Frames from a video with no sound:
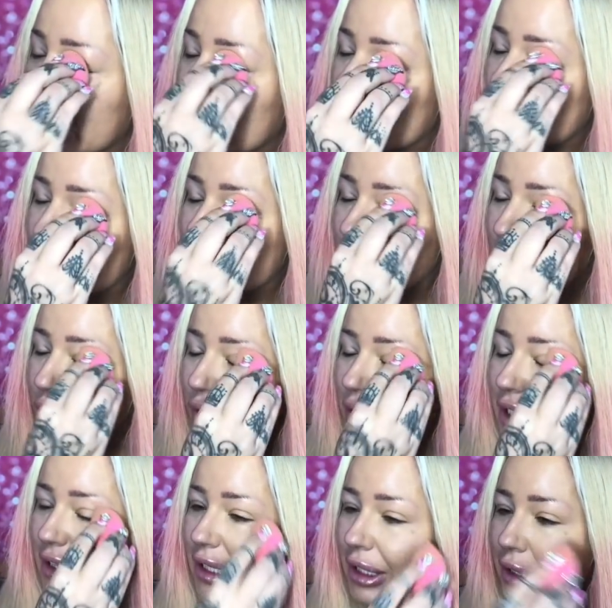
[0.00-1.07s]
It'll start
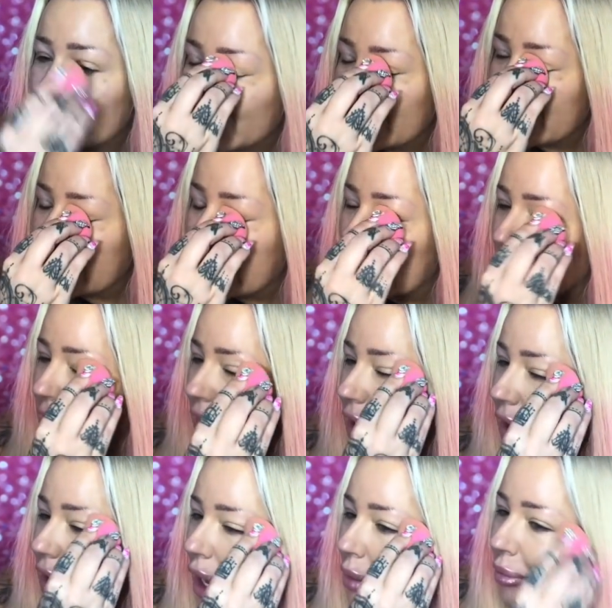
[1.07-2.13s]
looking like your skin
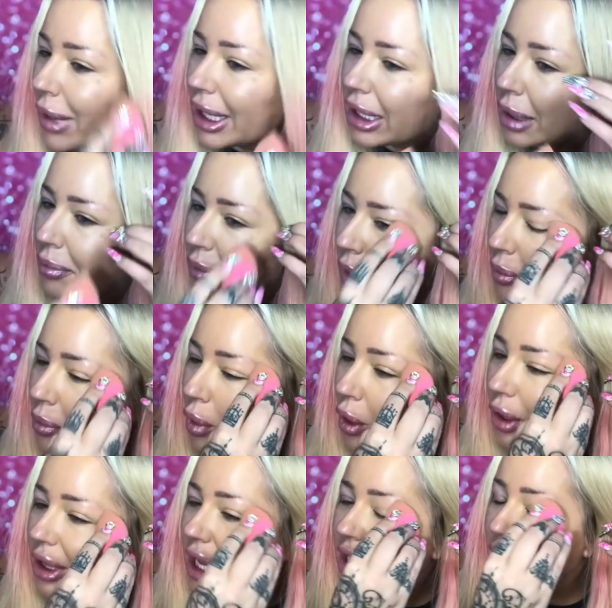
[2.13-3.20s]
and not makeup the
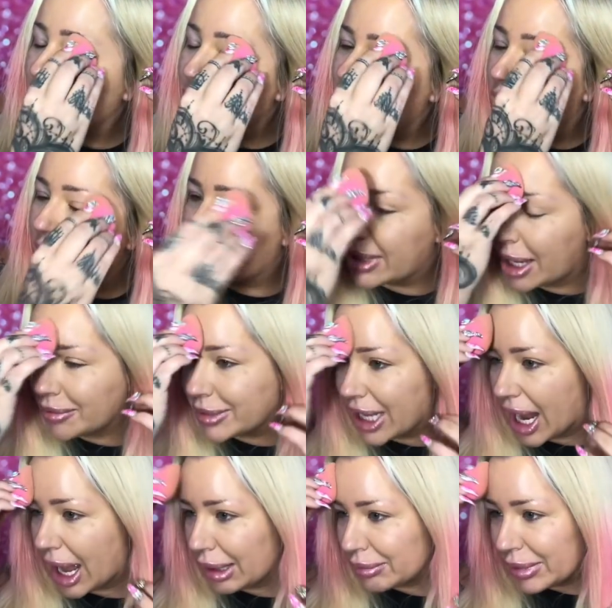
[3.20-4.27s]
more that you dab, dab,
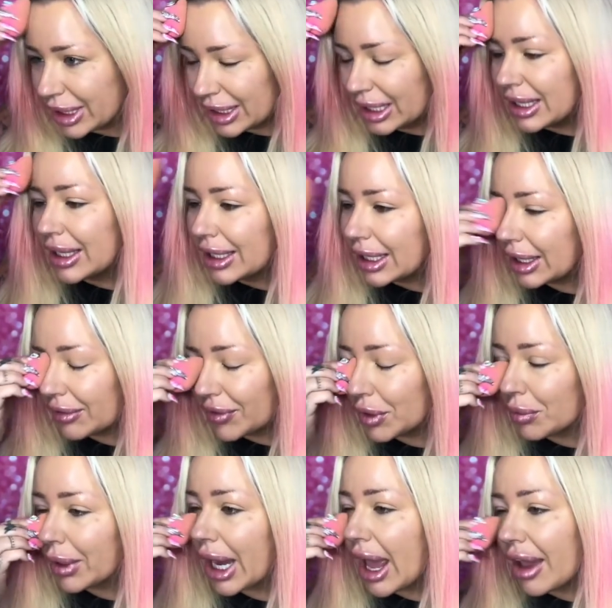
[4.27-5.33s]
dab. If
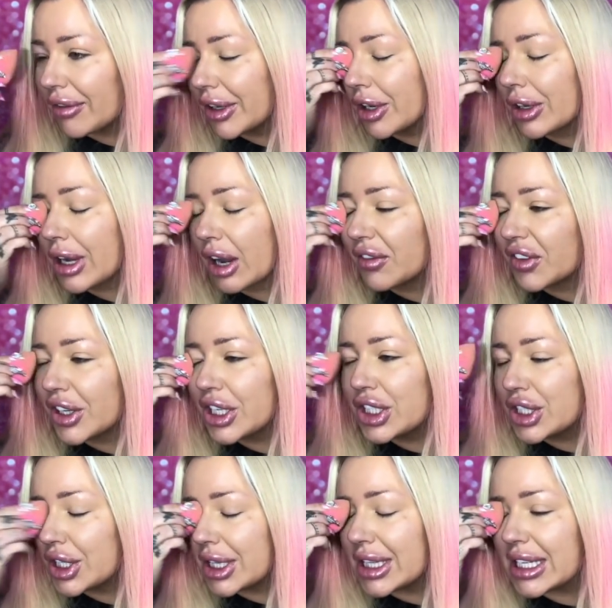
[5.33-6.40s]
you want a heavier
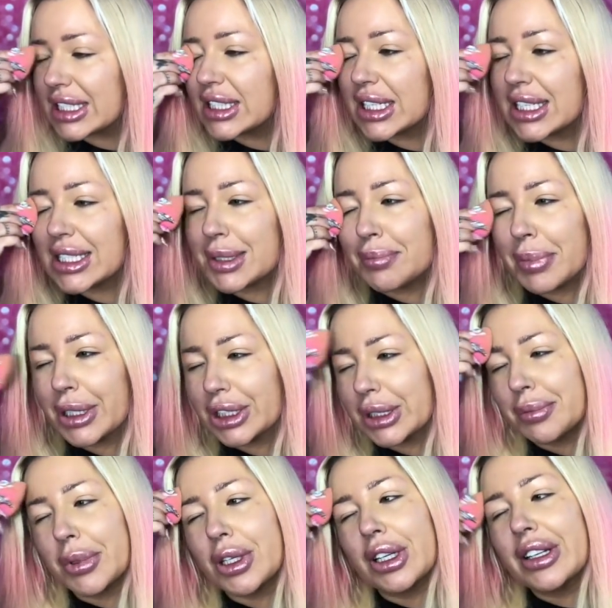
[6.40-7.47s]
coverage, this is
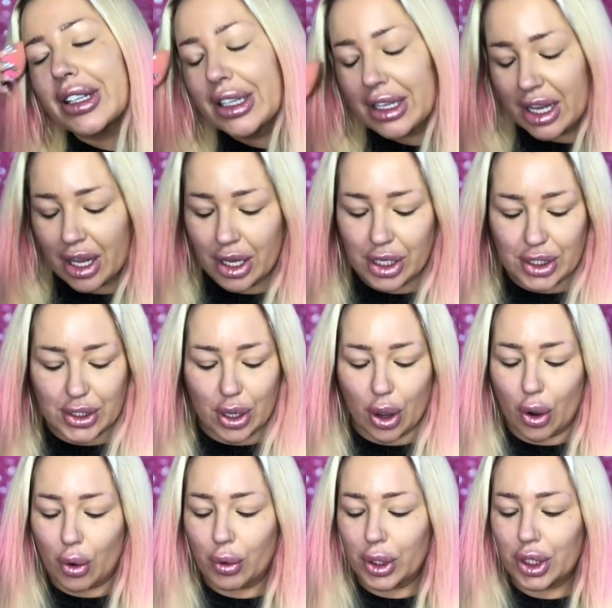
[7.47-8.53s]
buildable,
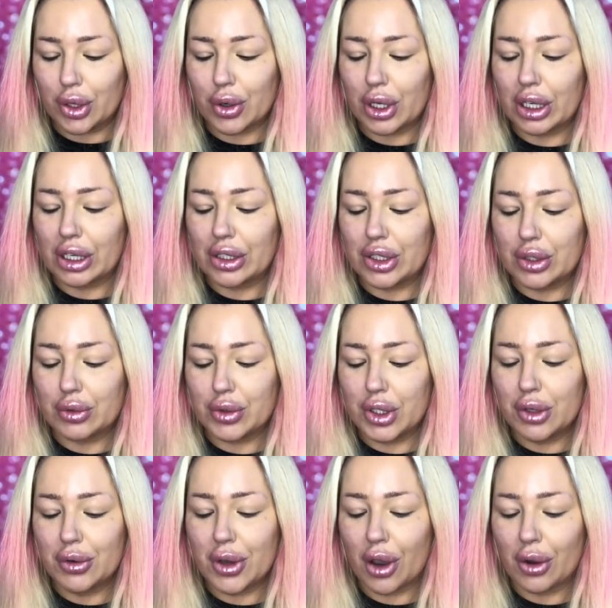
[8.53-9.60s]
so you can do
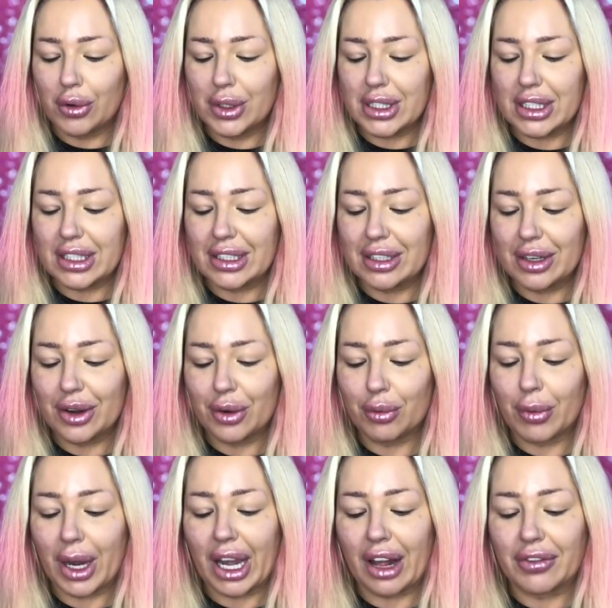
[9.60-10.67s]
2 coats.
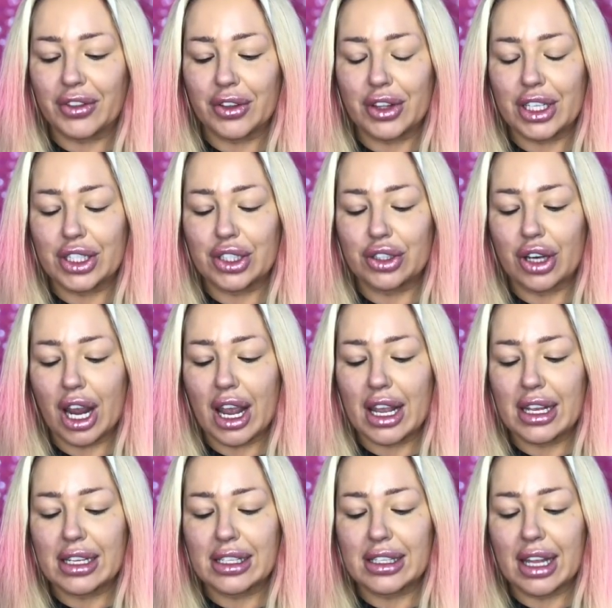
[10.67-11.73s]
Right after this
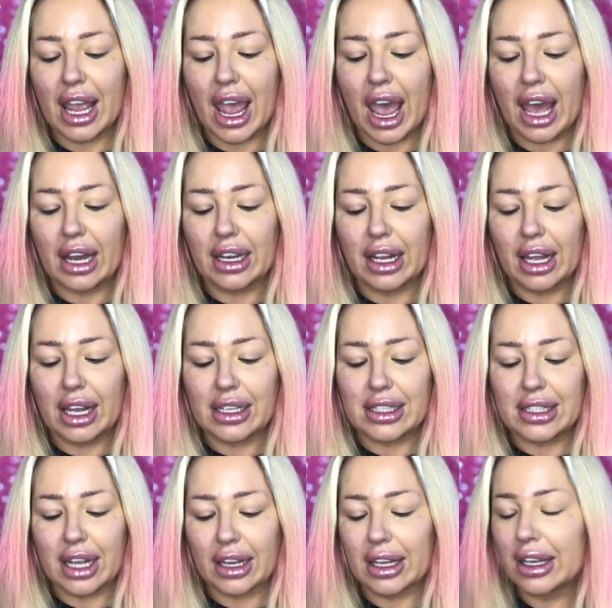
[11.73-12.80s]
dries, add a
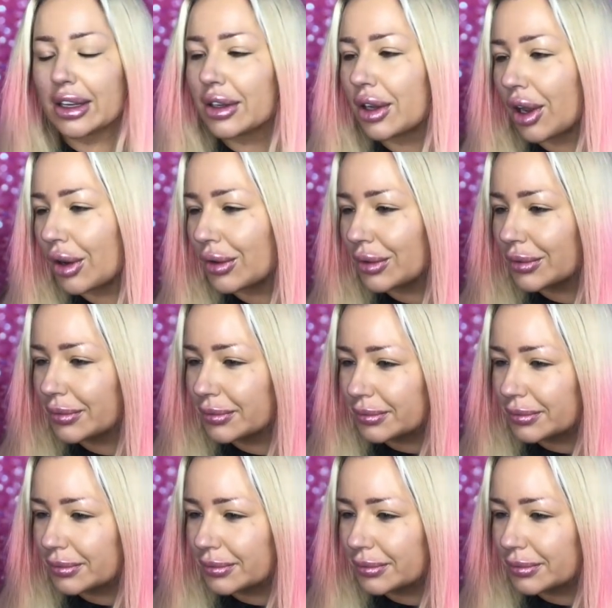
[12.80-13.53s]
second coat.